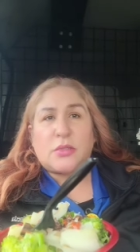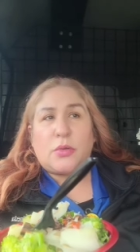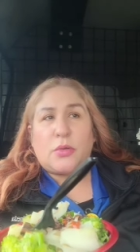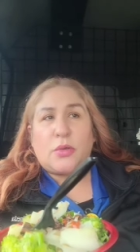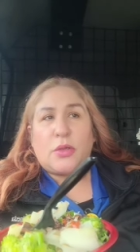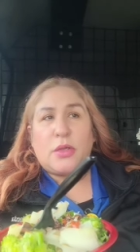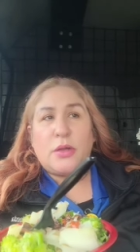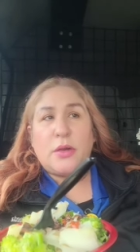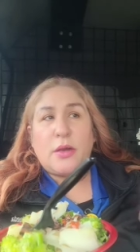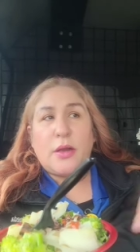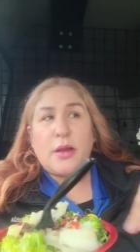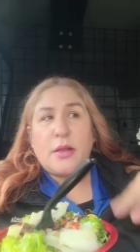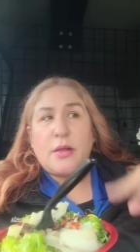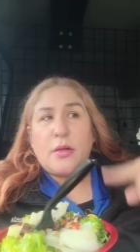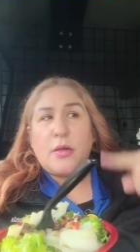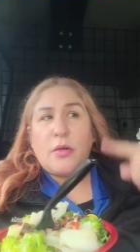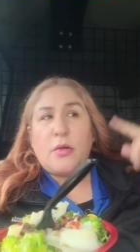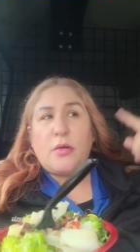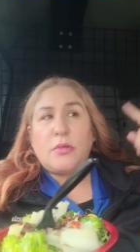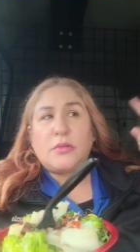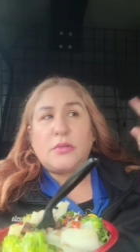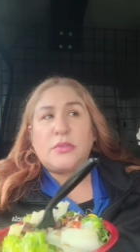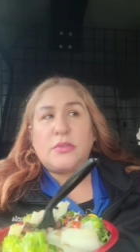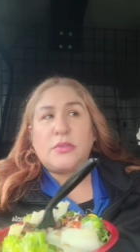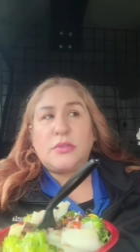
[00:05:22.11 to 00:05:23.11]
So here I
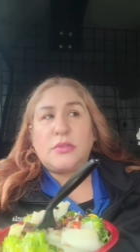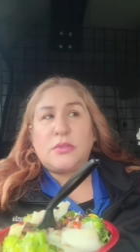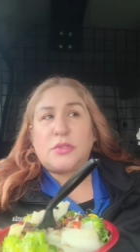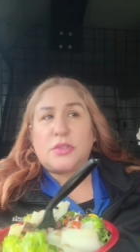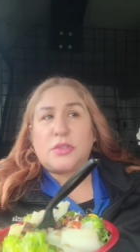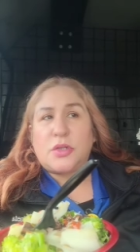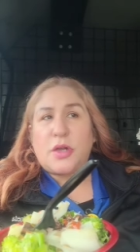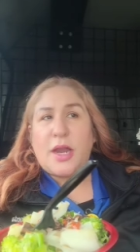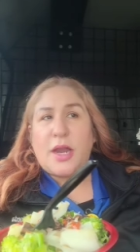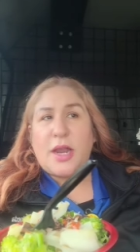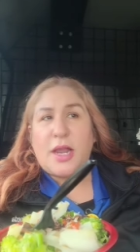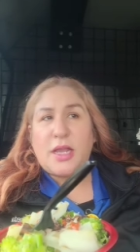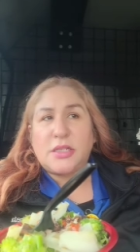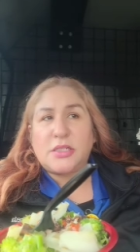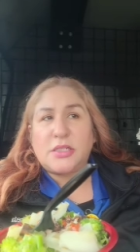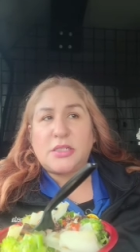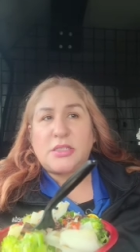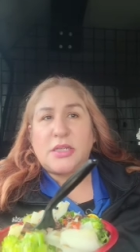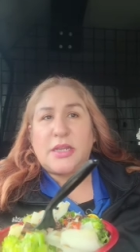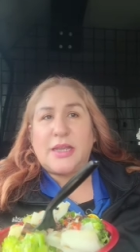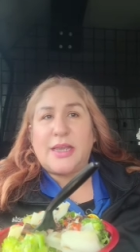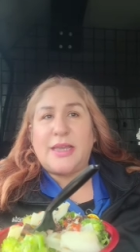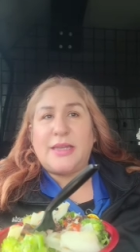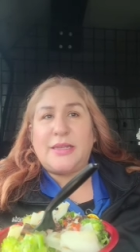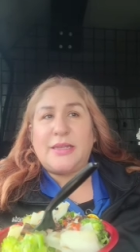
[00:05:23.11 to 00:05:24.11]
go to the
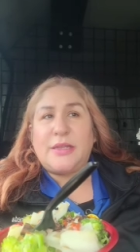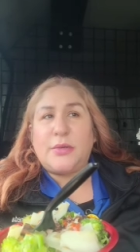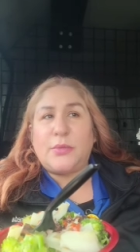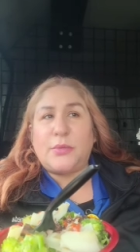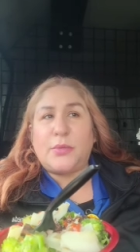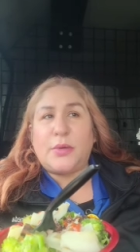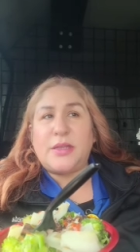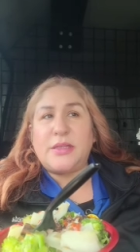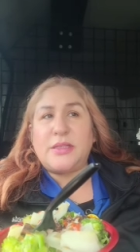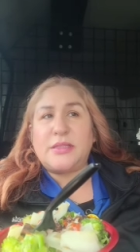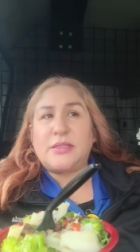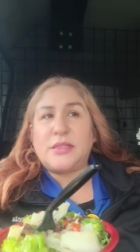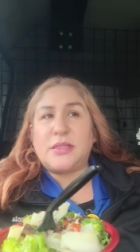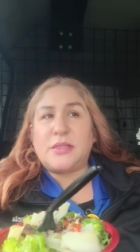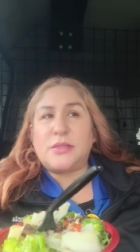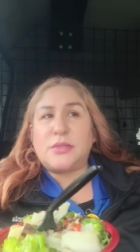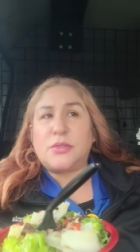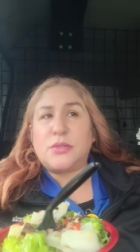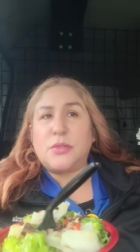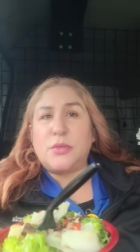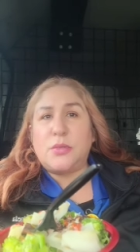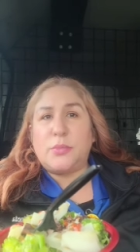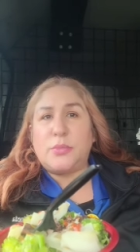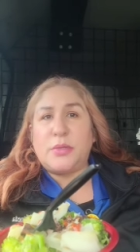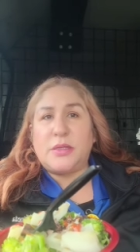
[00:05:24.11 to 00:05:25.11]
trash and erase it
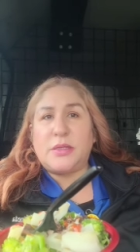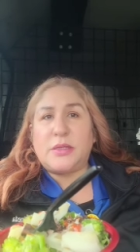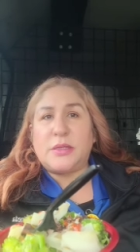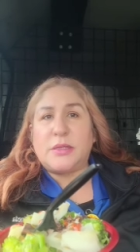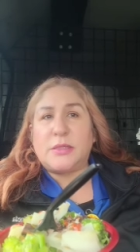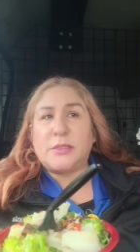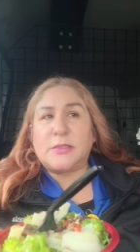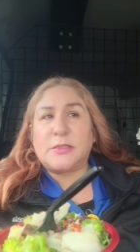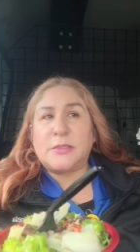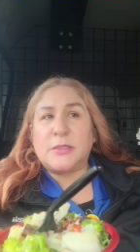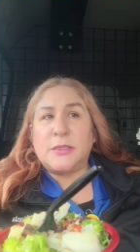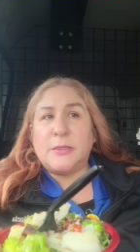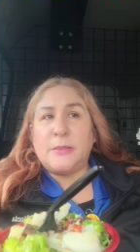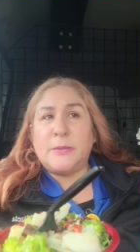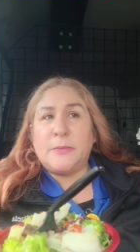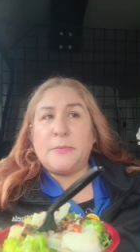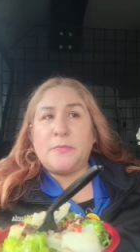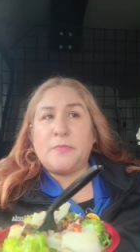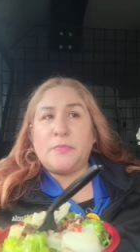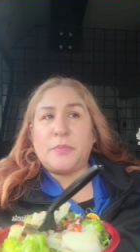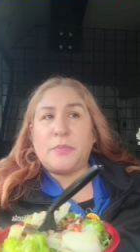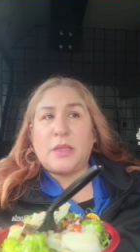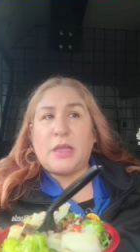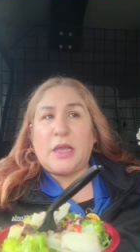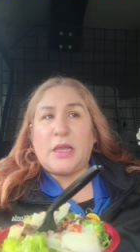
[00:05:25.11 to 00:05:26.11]
too because
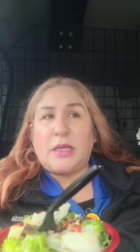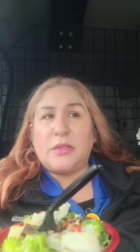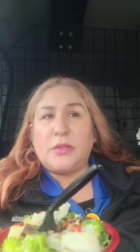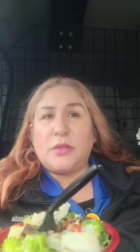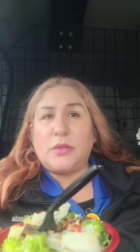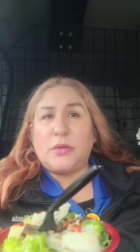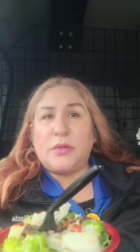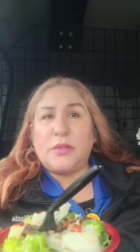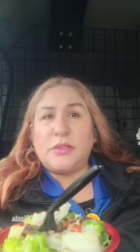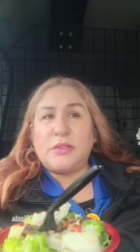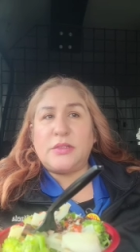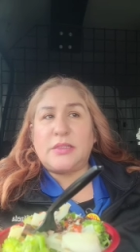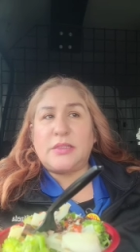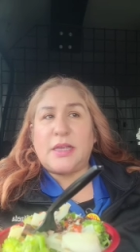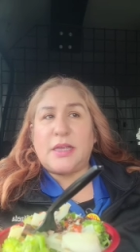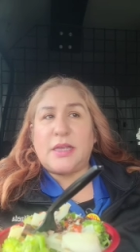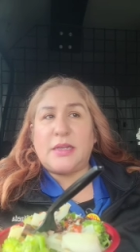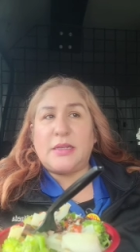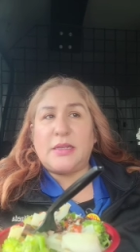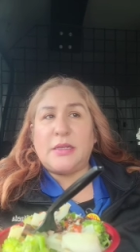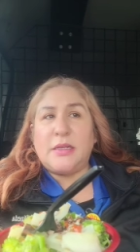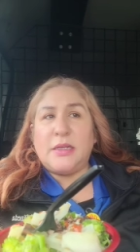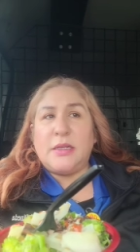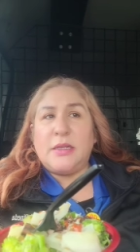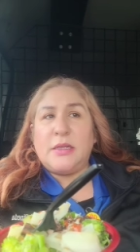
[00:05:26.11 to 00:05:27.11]
I noticed
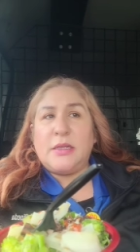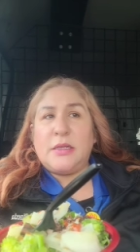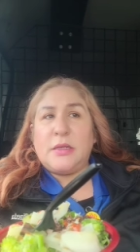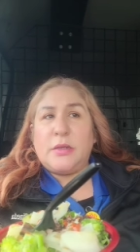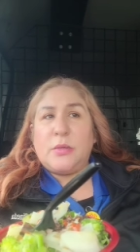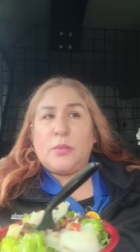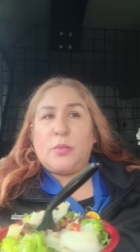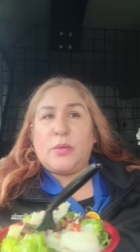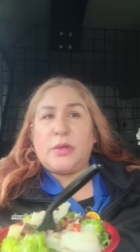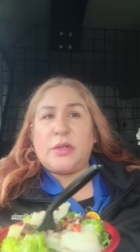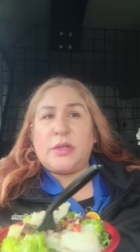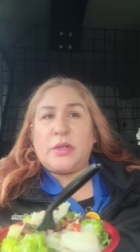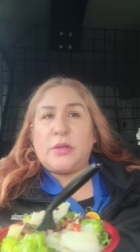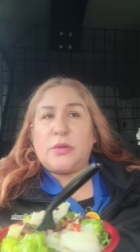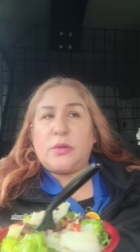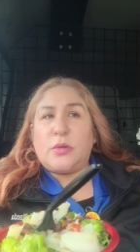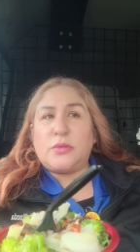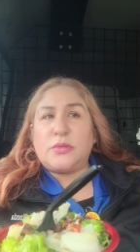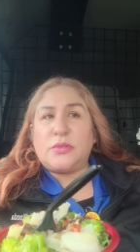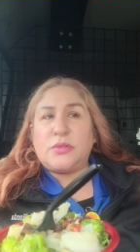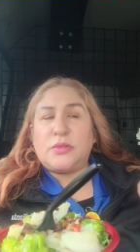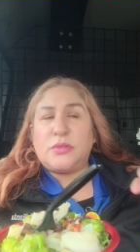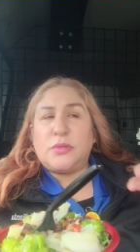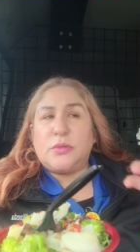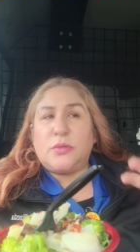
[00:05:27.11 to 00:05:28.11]
that when it
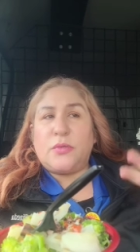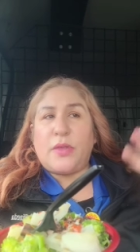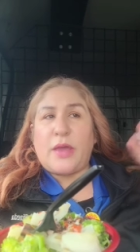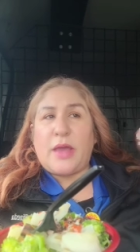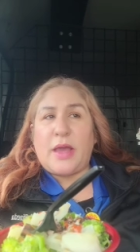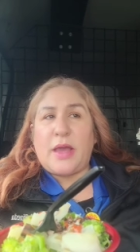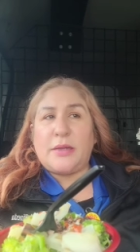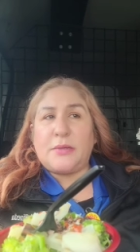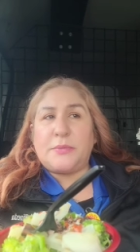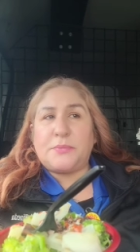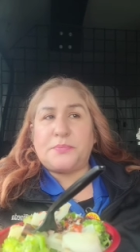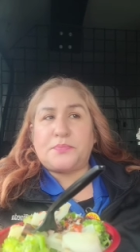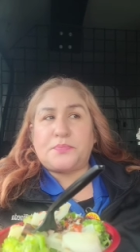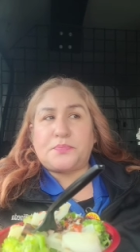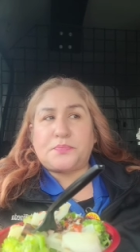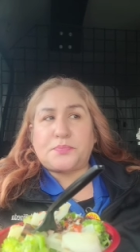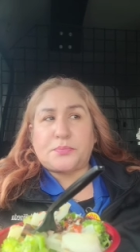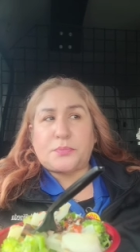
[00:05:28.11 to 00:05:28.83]
goes to that